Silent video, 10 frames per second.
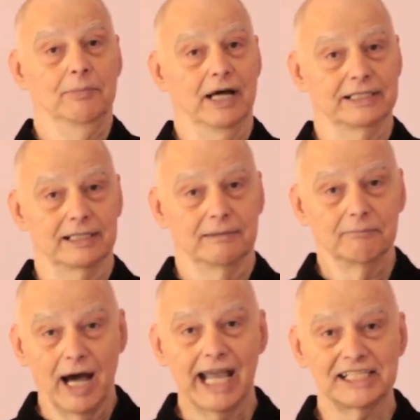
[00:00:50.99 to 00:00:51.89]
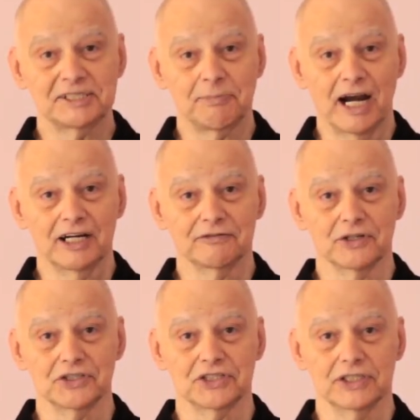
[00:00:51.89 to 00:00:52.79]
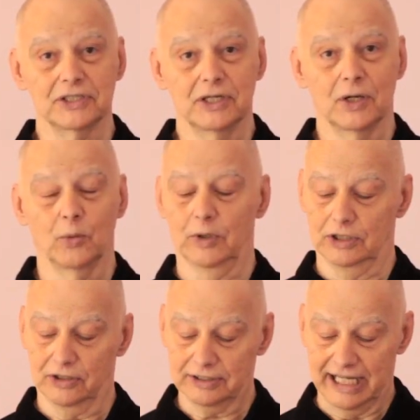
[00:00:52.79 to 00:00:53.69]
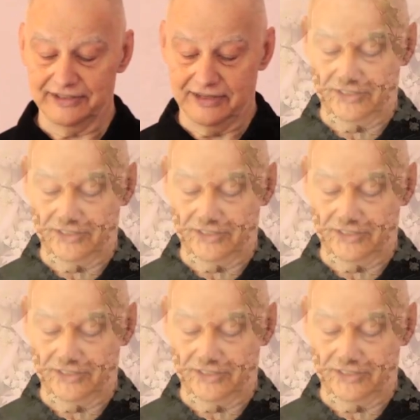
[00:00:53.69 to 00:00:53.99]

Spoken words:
But my inspired version will look like